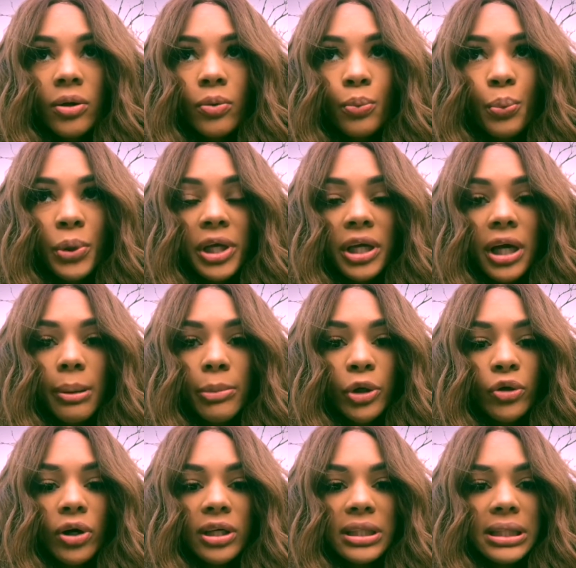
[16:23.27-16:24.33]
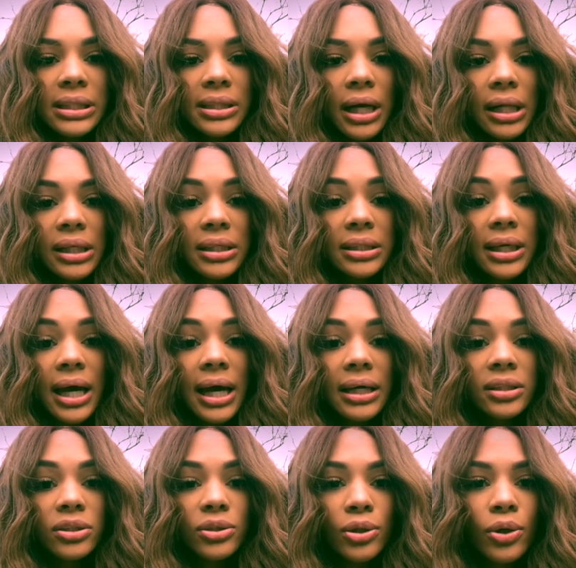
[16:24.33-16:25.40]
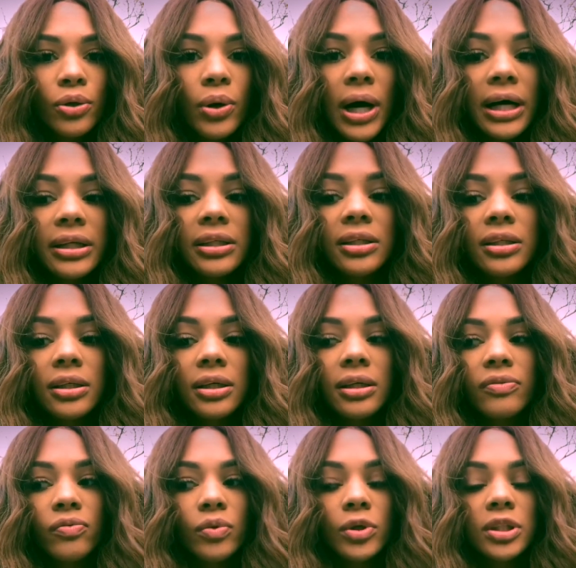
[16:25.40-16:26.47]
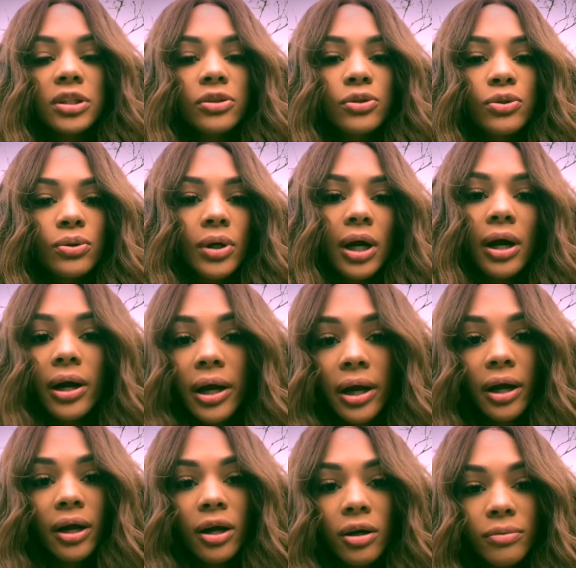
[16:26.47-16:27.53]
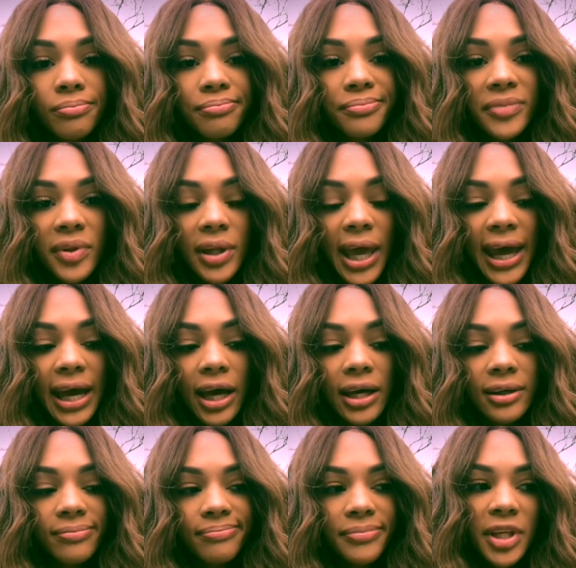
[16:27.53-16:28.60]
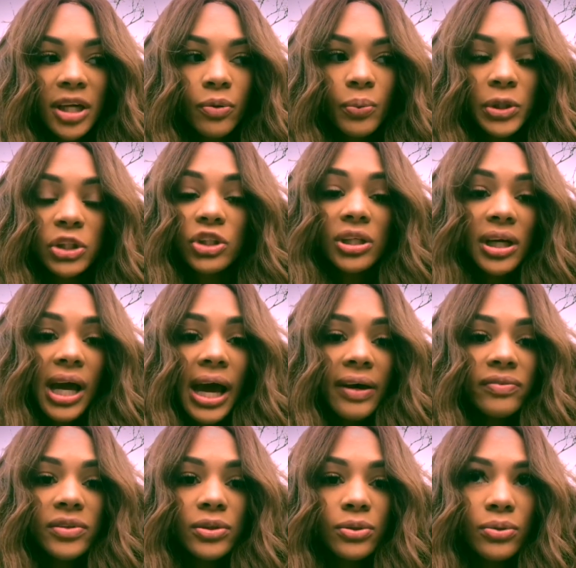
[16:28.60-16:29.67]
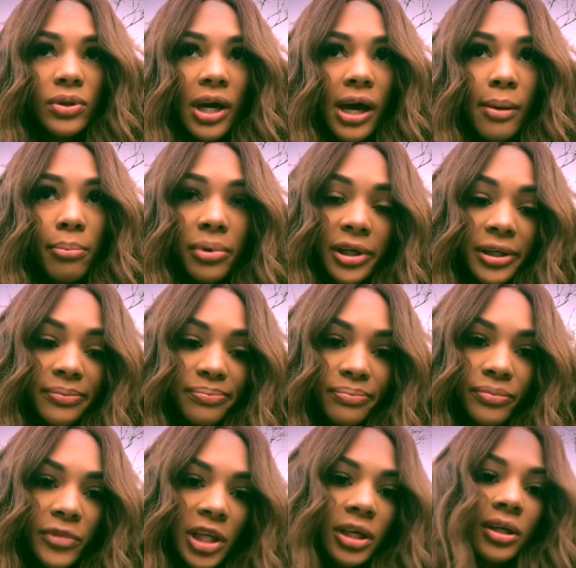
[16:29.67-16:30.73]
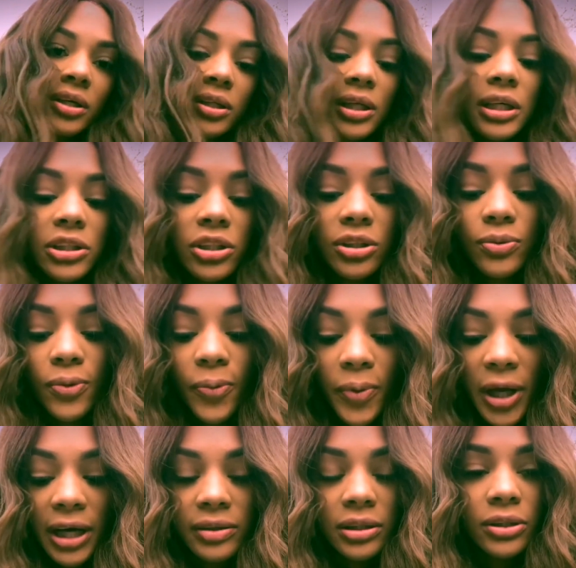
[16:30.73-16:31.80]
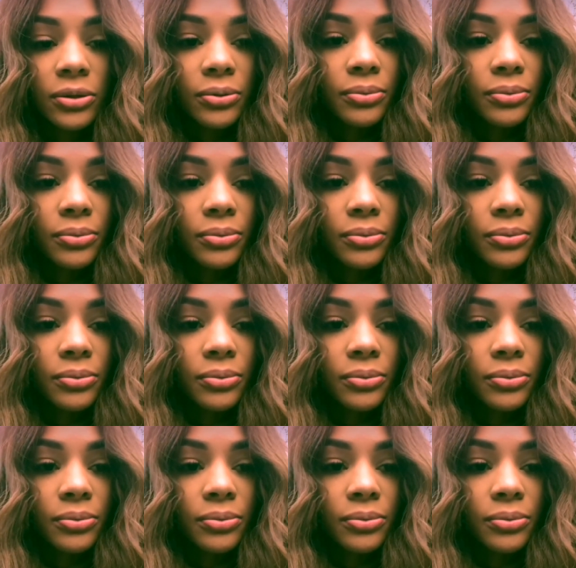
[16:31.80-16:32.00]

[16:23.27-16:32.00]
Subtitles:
we come across a stylist that has no idea of what to do to our hair. And we shouldn't have to do that, but that's just what we have to do.